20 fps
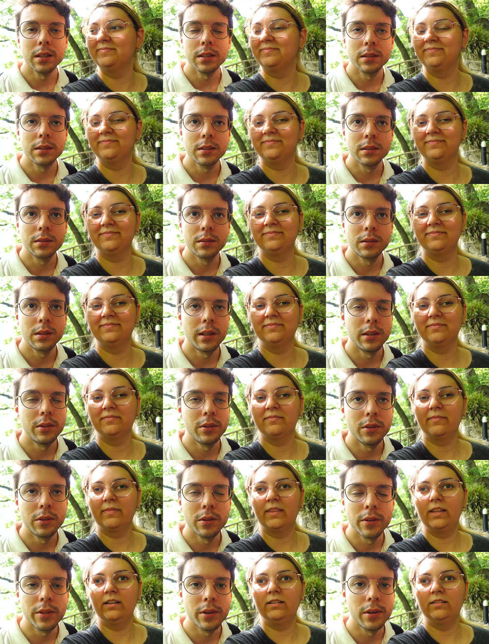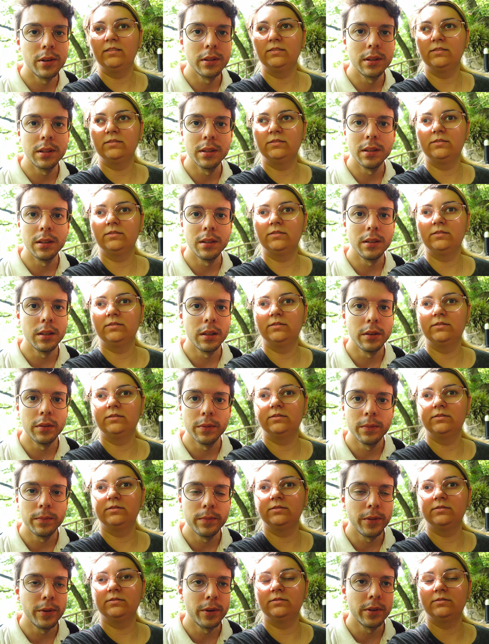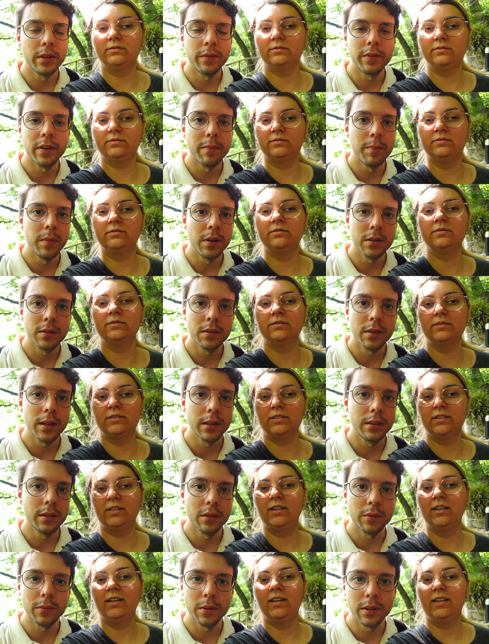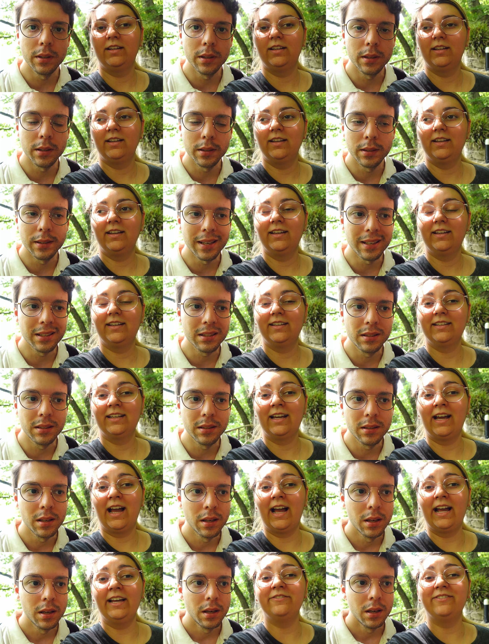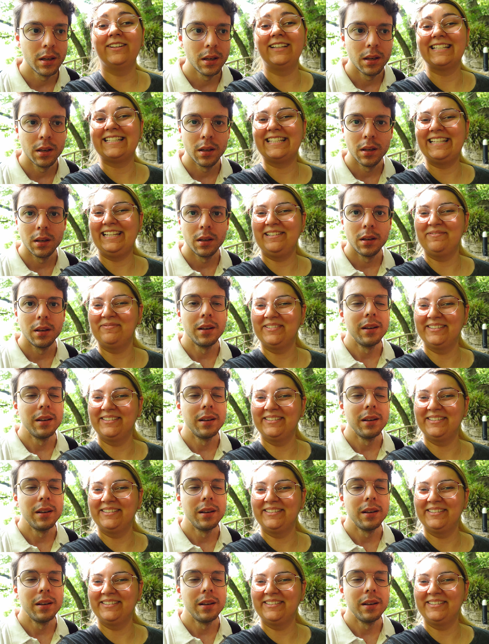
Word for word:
Speaker 1: us, I don't know, 30, 35 minutes to get here with the taxi.
Speaker 2: I fell asleep.